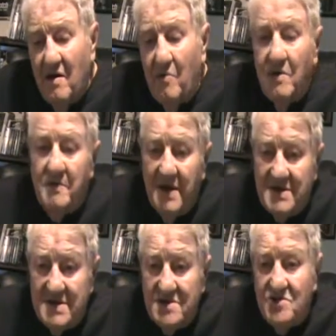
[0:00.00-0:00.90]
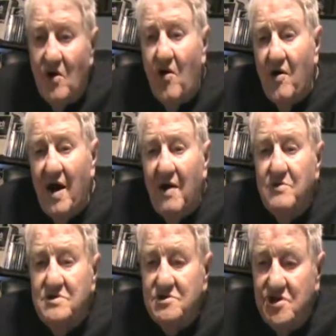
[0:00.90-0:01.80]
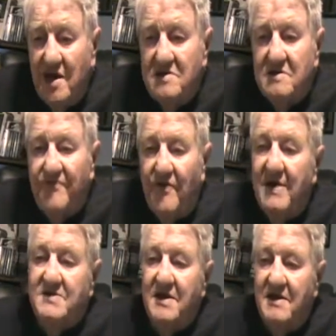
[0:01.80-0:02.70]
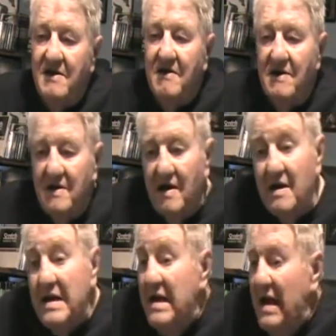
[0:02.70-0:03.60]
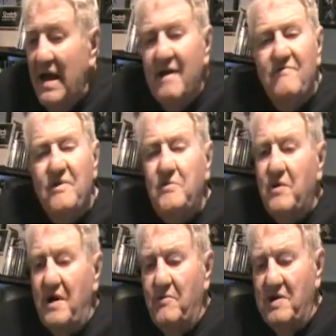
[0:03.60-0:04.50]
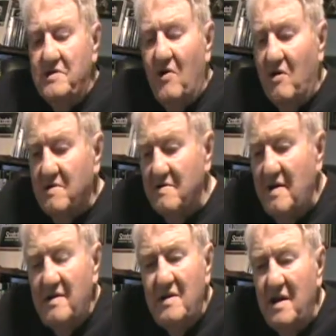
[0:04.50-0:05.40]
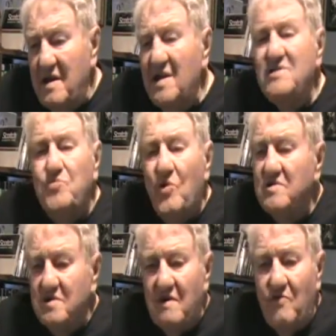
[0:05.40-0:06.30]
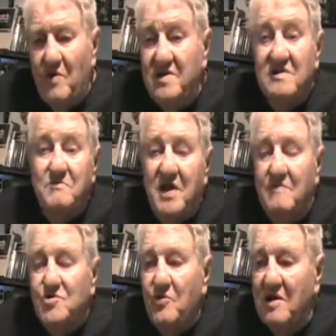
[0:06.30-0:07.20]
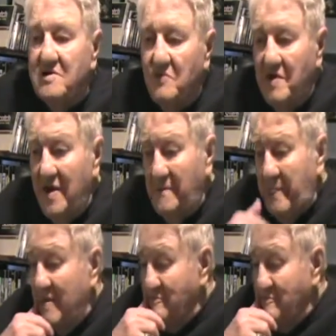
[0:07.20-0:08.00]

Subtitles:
Or what about this song? Or how would you change the phrasing here or there? Every week we talk, at least once every week, sometimes twice a week.